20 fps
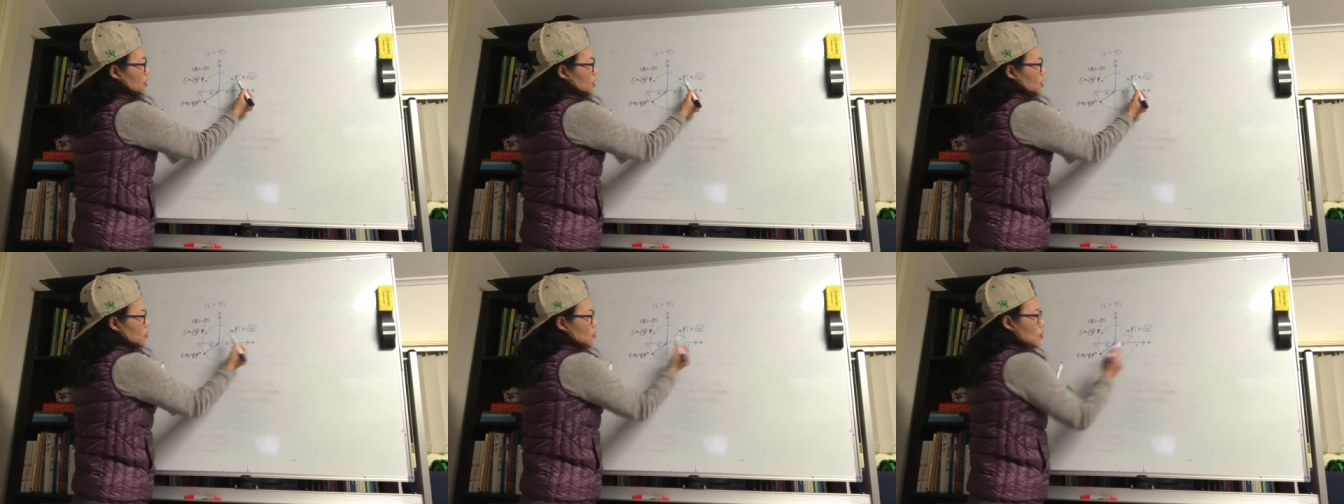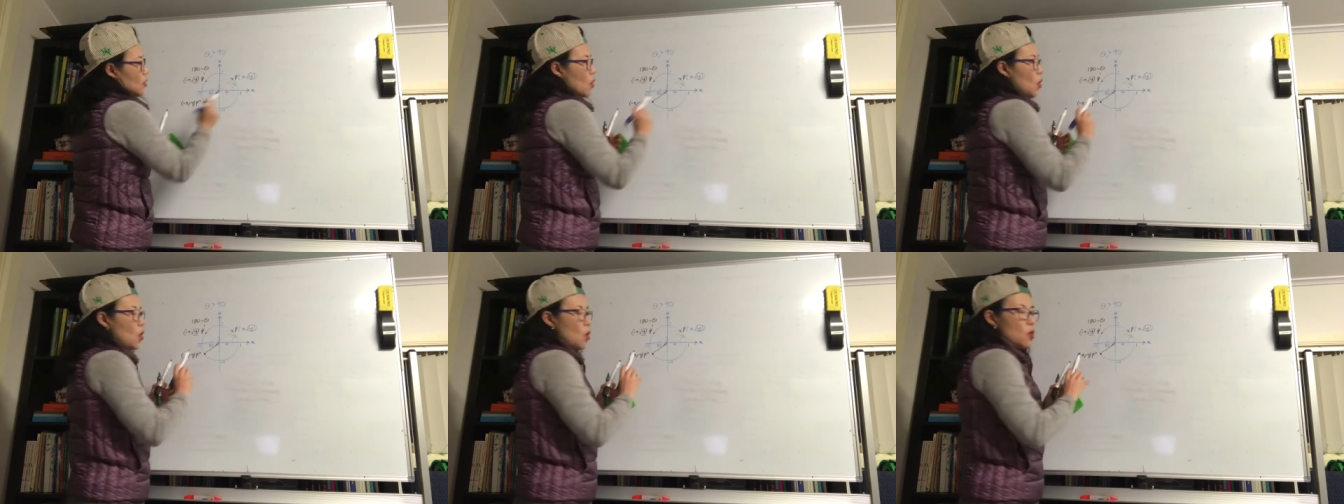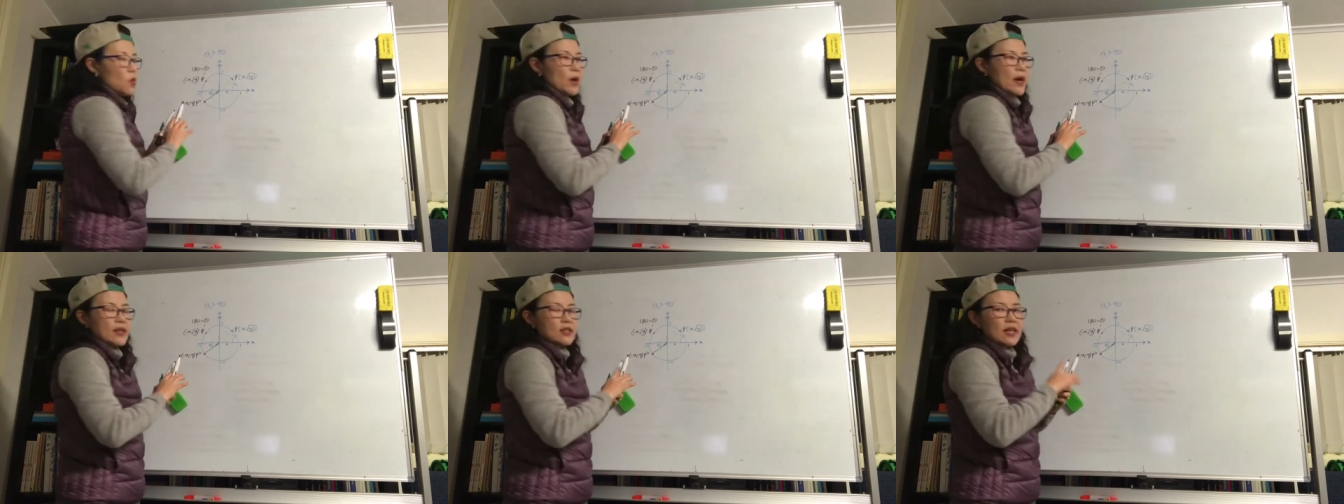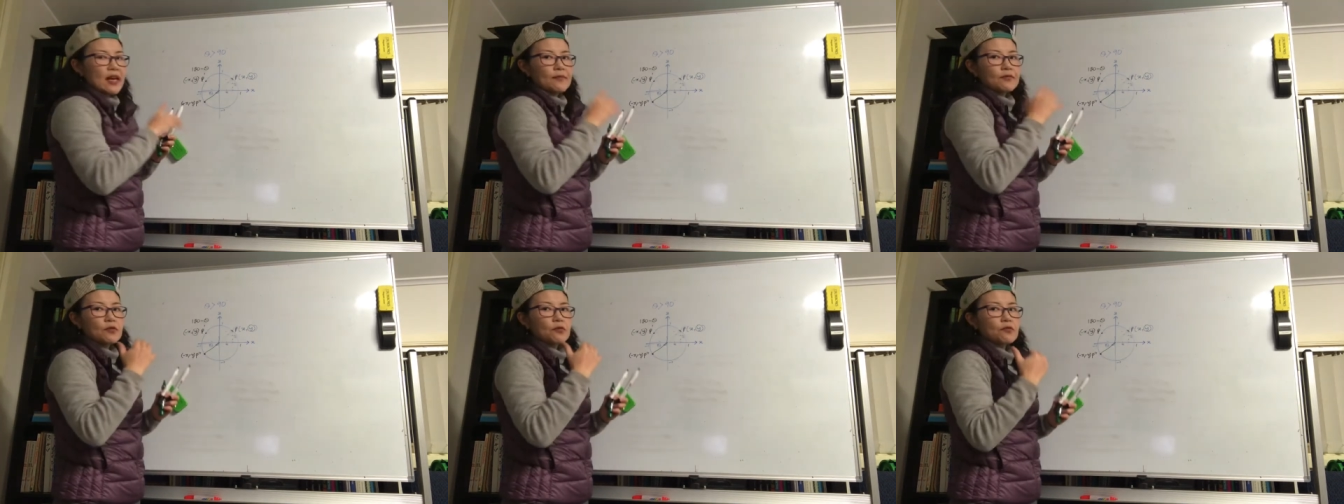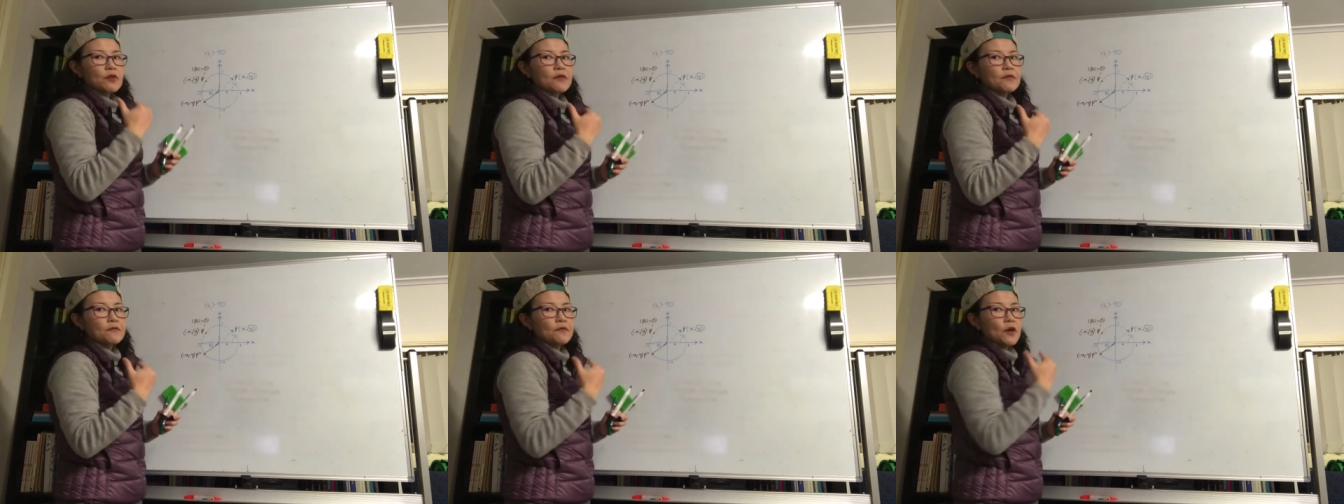we'll always have to
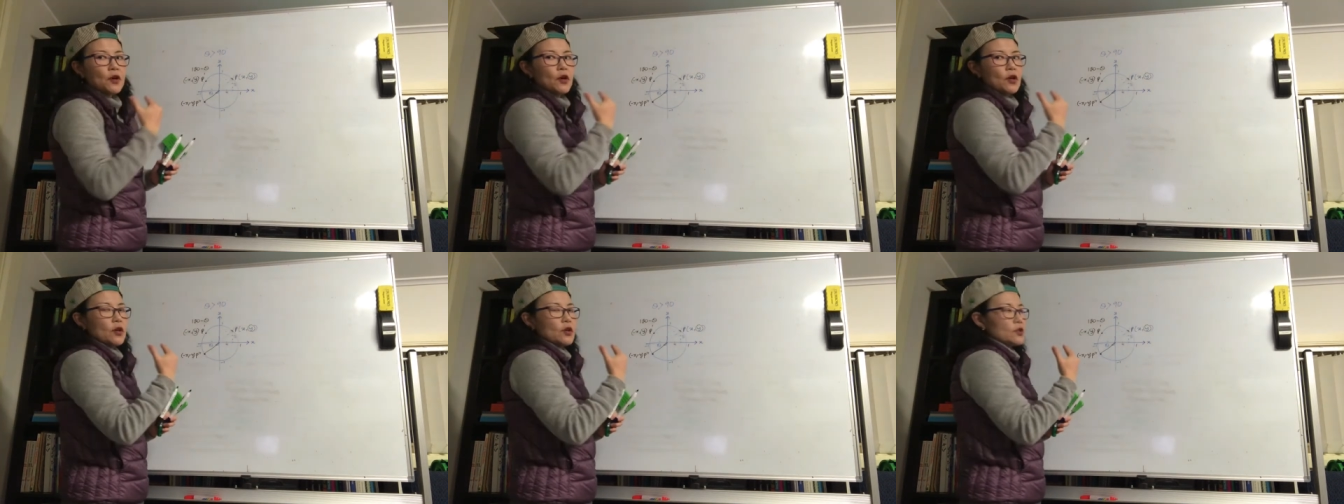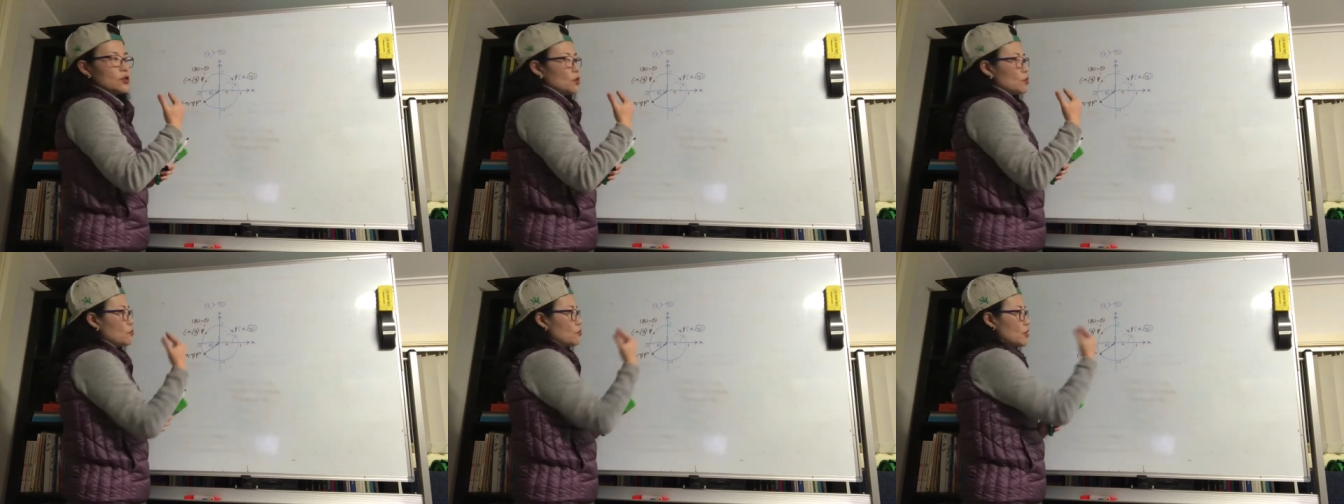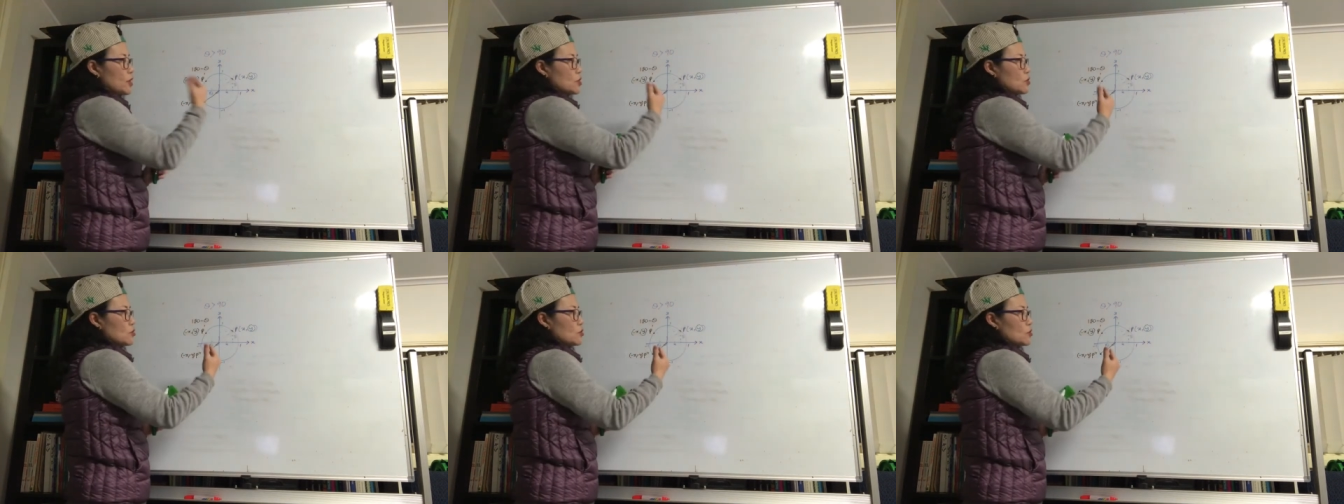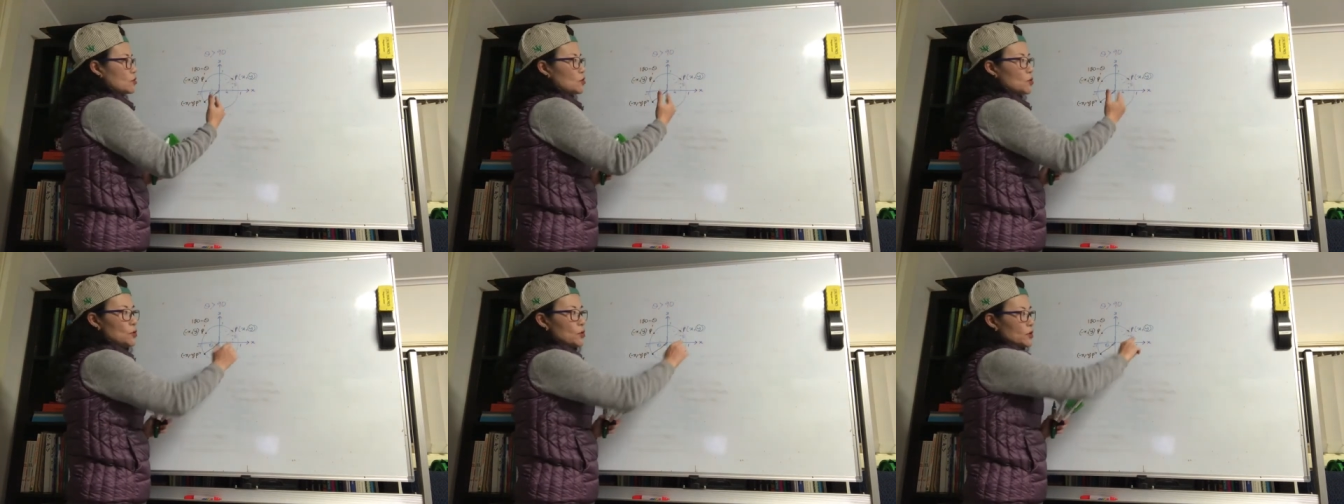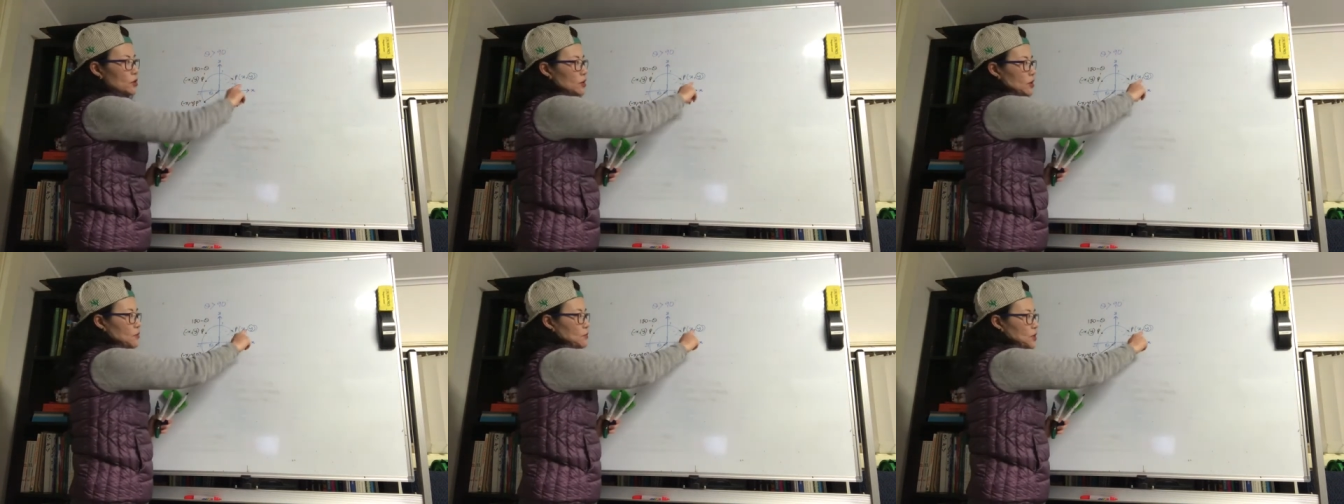refer to original
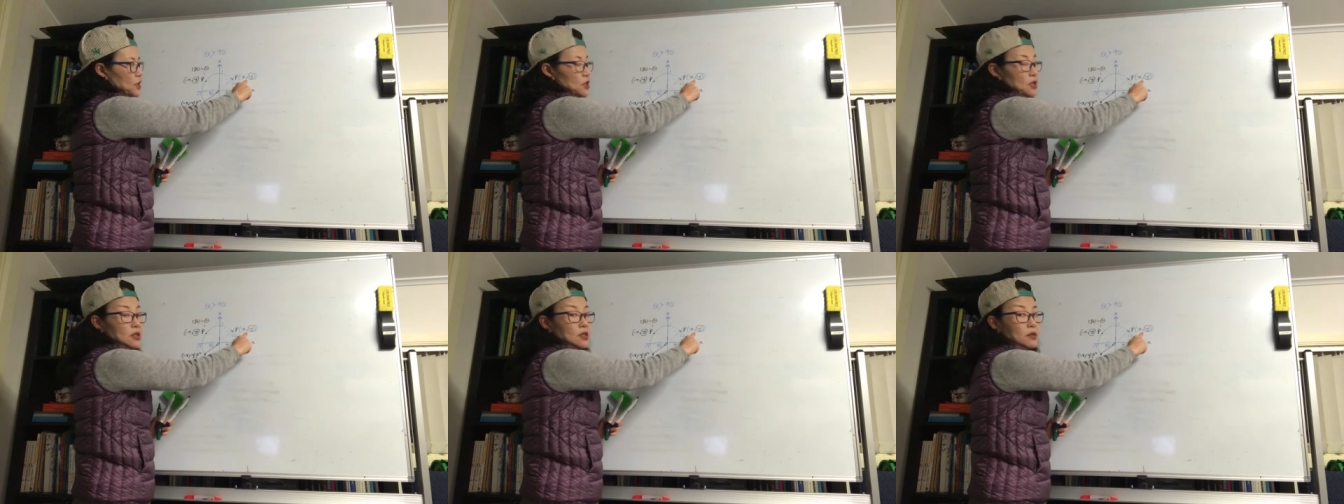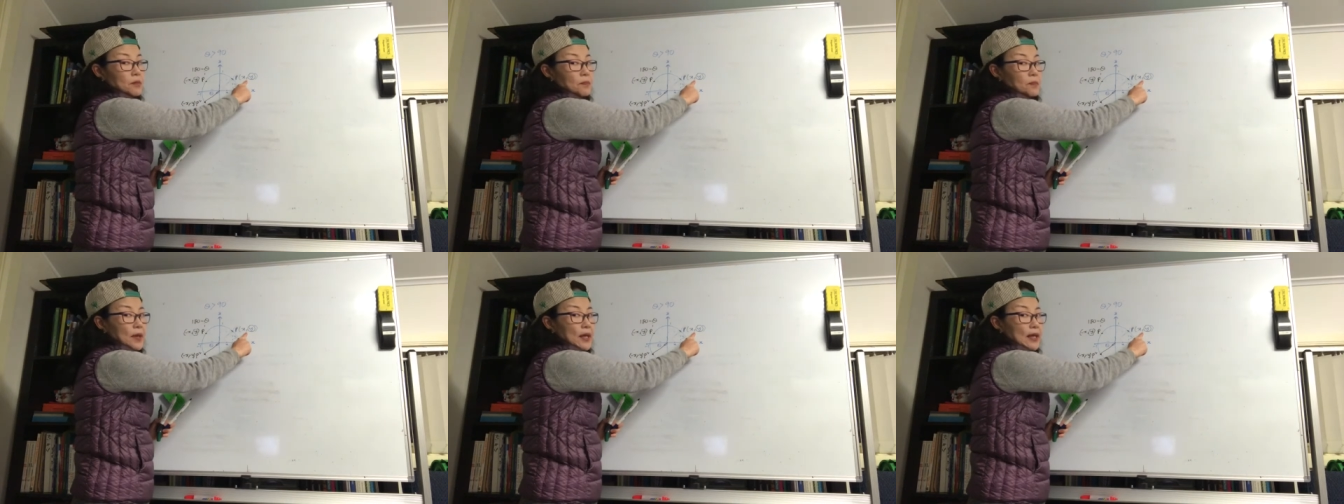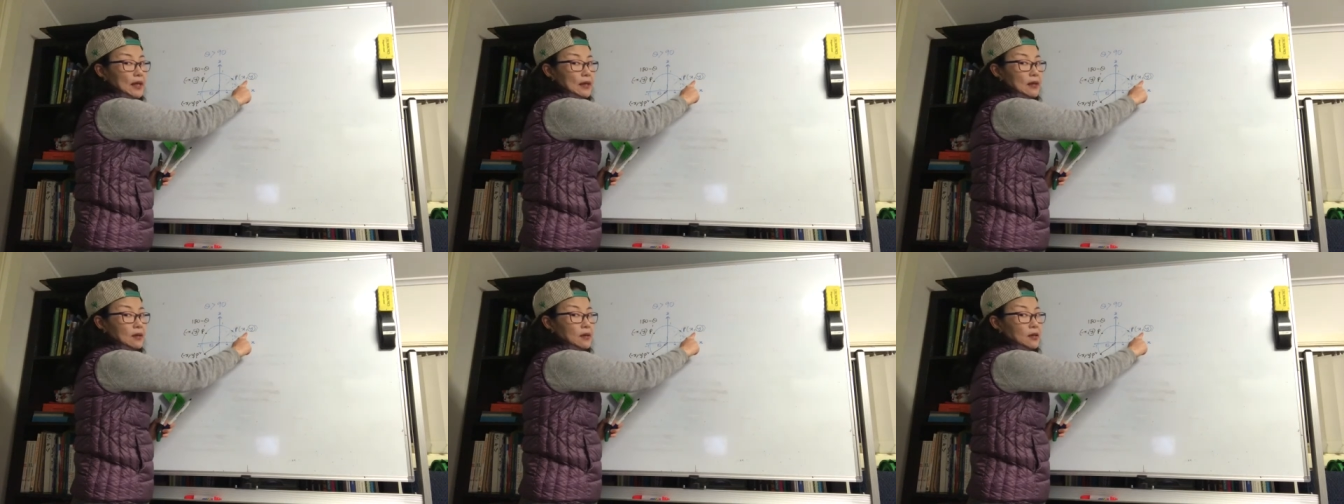coordinate, which is the P.